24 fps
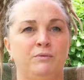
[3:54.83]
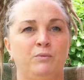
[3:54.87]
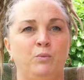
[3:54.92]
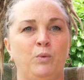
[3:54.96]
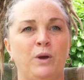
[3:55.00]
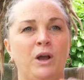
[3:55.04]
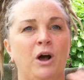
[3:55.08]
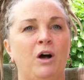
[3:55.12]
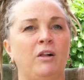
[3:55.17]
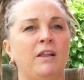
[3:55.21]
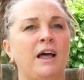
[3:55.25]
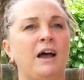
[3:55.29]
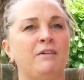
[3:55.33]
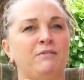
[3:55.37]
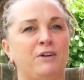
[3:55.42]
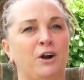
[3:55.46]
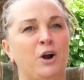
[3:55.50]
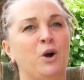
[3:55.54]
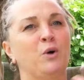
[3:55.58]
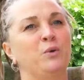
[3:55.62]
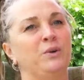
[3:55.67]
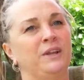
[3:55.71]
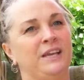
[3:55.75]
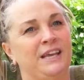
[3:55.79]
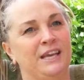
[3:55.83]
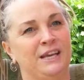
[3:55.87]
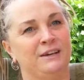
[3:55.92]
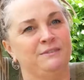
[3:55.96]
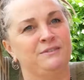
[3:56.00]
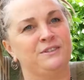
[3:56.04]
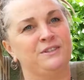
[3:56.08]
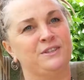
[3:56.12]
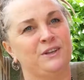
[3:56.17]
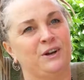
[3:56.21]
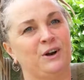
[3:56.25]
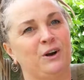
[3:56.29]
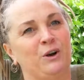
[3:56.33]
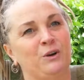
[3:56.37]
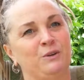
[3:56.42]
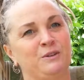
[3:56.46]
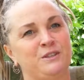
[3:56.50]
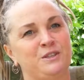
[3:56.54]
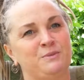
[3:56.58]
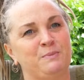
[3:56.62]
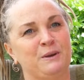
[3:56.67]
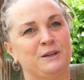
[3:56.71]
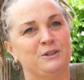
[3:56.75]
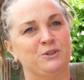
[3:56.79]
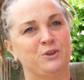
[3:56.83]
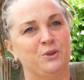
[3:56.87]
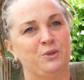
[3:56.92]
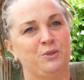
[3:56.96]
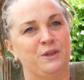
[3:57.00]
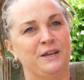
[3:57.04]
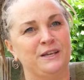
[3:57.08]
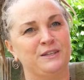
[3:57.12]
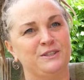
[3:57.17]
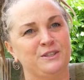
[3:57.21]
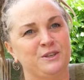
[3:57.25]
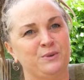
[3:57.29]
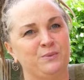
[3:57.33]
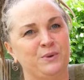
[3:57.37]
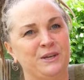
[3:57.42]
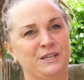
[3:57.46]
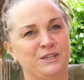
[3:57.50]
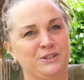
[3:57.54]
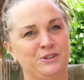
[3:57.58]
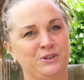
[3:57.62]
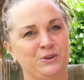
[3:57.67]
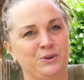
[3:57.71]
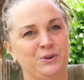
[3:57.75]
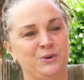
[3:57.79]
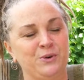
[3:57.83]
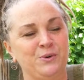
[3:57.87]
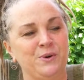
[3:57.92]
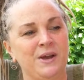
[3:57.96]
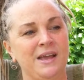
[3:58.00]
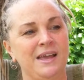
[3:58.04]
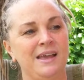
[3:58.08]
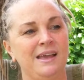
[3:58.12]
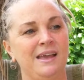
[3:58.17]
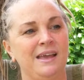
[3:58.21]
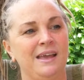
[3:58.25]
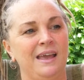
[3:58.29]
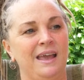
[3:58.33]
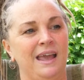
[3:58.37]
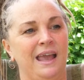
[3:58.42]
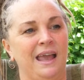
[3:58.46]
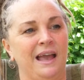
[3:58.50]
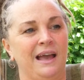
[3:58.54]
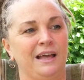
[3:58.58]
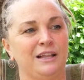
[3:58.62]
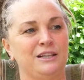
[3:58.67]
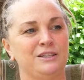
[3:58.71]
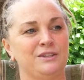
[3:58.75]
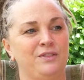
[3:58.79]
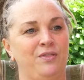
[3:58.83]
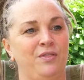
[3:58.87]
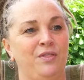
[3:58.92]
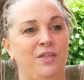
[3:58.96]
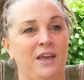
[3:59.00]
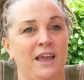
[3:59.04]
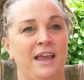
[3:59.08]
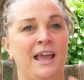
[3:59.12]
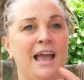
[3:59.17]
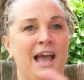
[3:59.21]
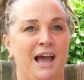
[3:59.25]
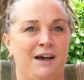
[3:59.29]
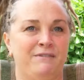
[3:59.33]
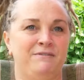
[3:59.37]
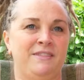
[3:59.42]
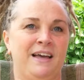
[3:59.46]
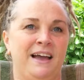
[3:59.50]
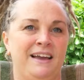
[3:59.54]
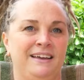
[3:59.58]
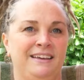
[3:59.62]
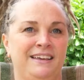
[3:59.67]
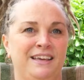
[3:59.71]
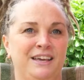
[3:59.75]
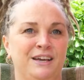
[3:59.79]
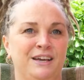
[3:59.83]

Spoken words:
of, we all have our own gifts and our own special things that we do, and they have that